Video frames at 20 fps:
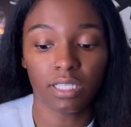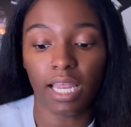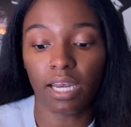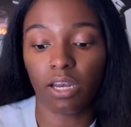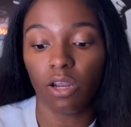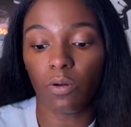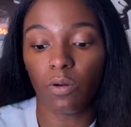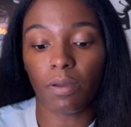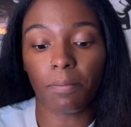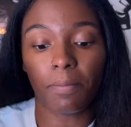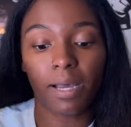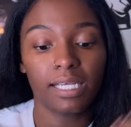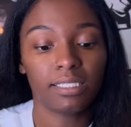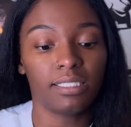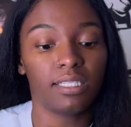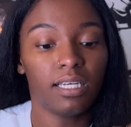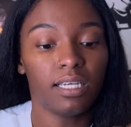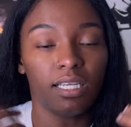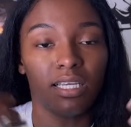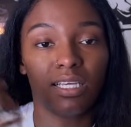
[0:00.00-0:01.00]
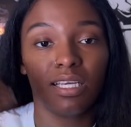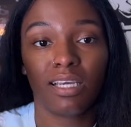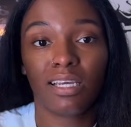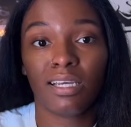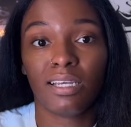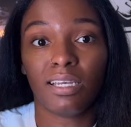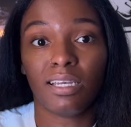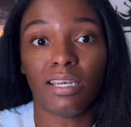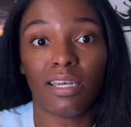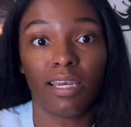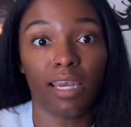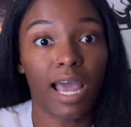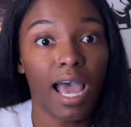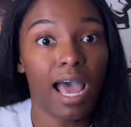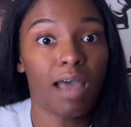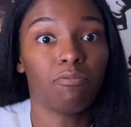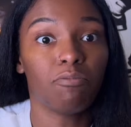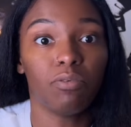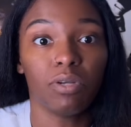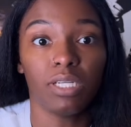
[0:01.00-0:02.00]
I know in my city,
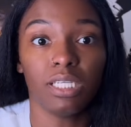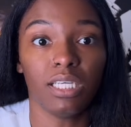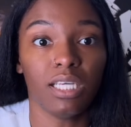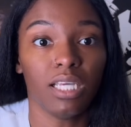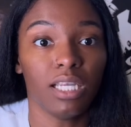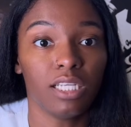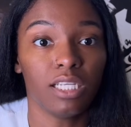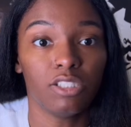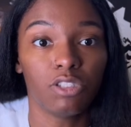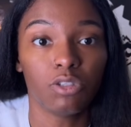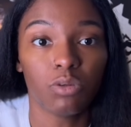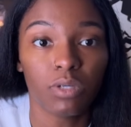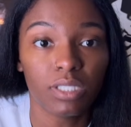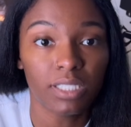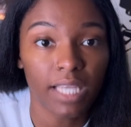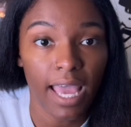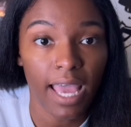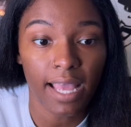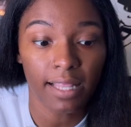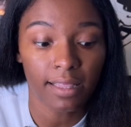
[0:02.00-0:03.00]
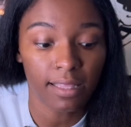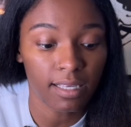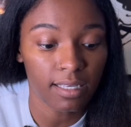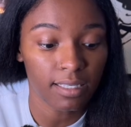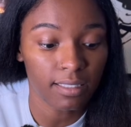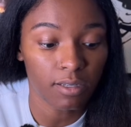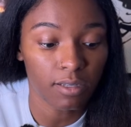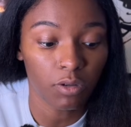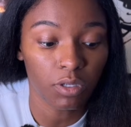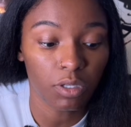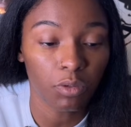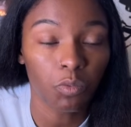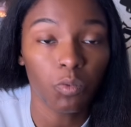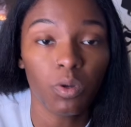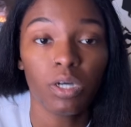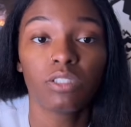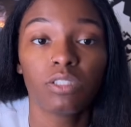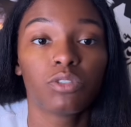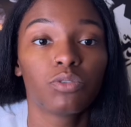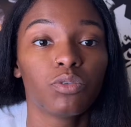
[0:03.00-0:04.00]
not really any stores had these. Only
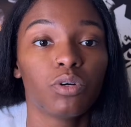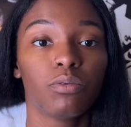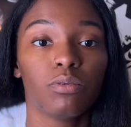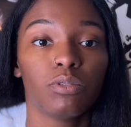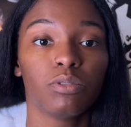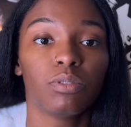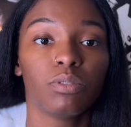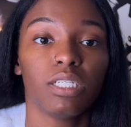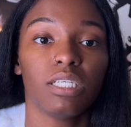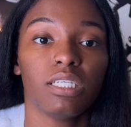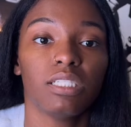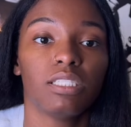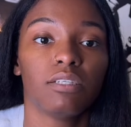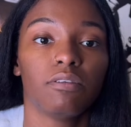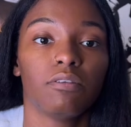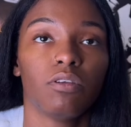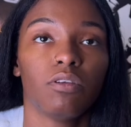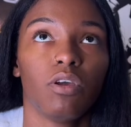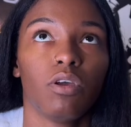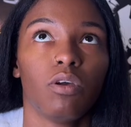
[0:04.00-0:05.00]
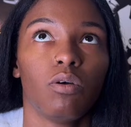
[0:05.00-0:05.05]
1 store was releasing.